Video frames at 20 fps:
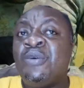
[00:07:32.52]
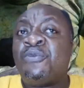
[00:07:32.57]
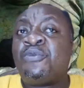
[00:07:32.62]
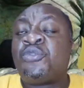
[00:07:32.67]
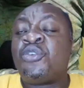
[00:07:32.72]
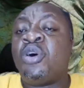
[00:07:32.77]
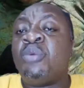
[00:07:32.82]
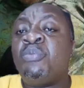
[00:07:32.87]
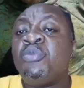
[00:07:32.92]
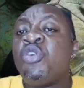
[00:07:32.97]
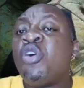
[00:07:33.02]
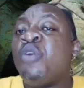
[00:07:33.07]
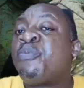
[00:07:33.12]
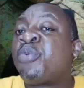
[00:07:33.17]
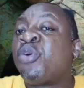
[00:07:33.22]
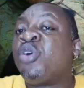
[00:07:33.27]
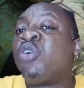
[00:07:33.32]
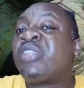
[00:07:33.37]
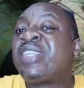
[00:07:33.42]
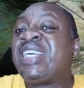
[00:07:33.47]
from your
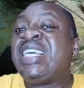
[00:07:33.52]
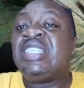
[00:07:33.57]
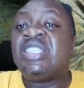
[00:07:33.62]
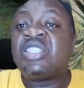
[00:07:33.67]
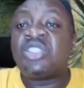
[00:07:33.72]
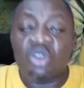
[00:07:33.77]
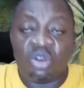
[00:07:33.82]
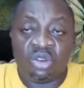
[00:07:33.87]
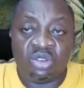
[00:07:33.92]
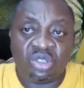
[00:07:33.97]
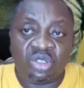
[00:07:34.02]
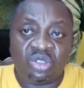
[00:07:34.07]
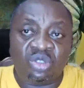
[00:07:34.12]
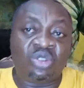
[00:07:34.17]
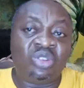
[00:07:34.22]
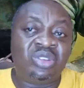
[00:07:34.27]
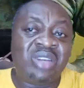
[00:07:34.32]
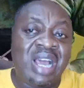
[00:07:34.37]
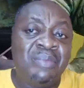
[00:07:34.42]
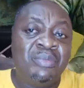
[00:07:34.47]
protein source.
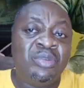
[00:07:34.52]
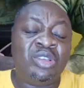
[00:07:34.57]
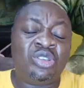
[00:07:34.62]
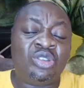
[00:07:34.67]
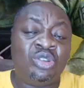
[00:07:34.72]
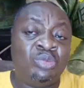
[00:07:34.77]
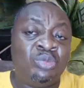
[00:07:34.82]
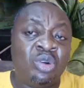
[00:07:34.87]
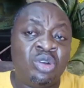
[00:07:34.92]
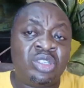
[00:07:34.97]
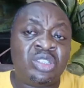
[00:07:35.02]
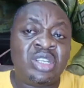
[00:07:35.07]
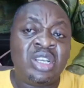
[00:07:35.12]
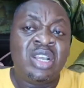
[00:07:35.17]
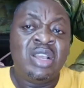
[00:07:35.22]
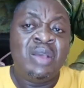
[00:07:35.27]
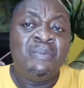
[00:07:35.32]
So that means you must